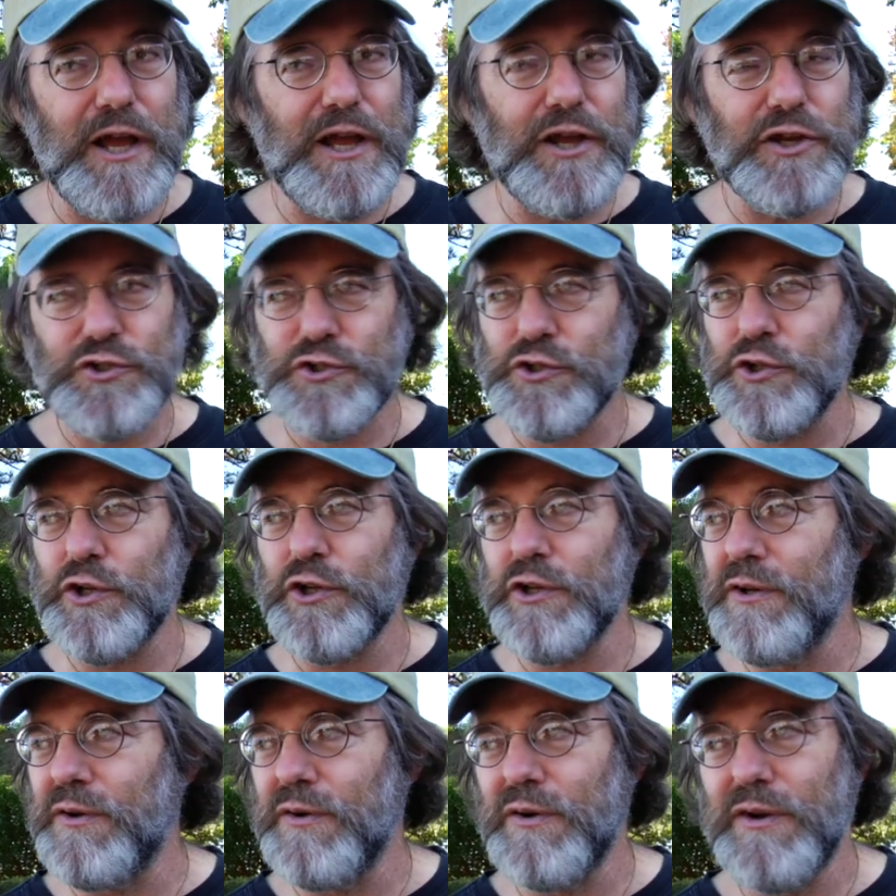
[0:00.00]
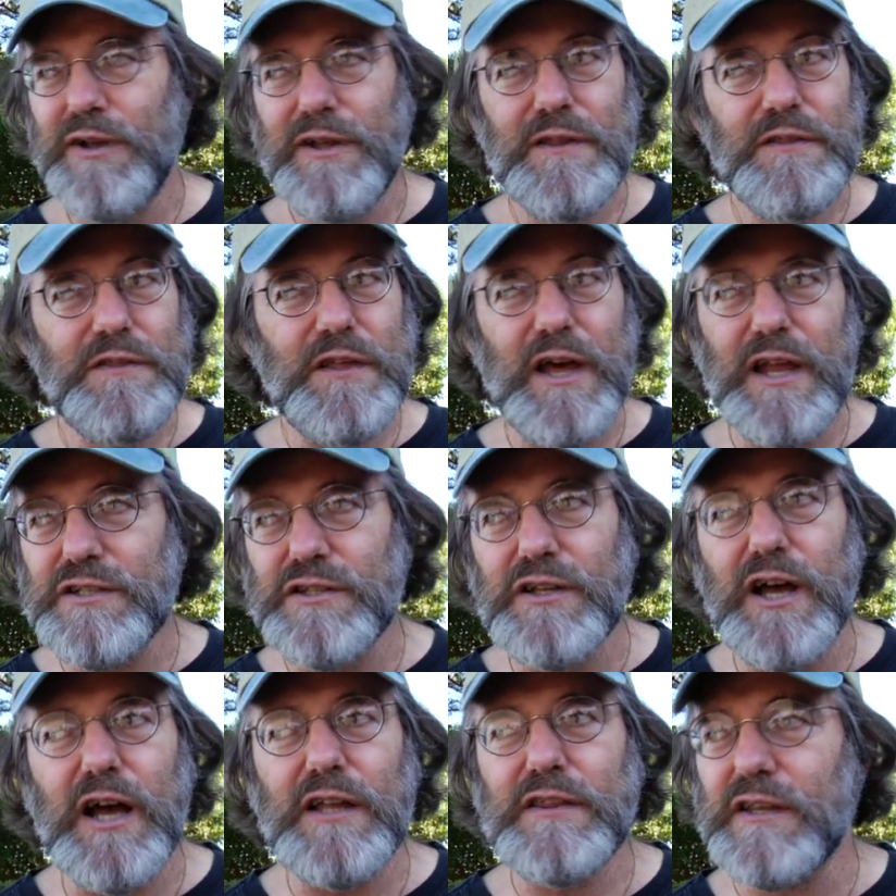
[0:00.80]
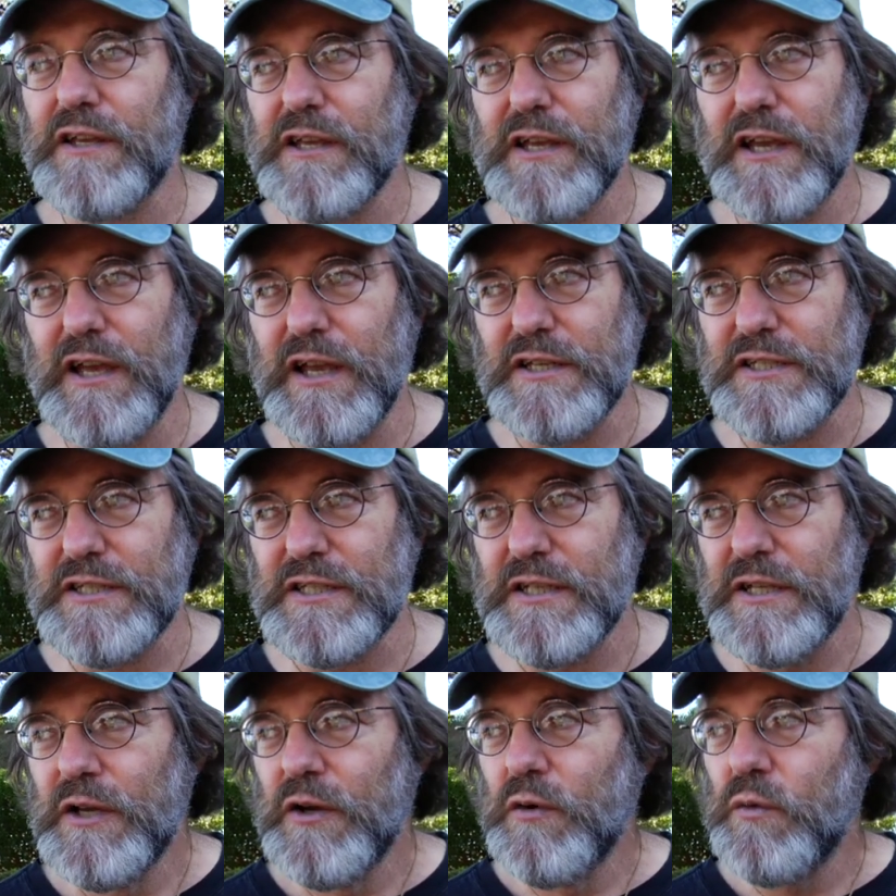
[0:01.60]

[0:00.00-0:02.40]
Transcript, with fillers: I assure you, that is not the case.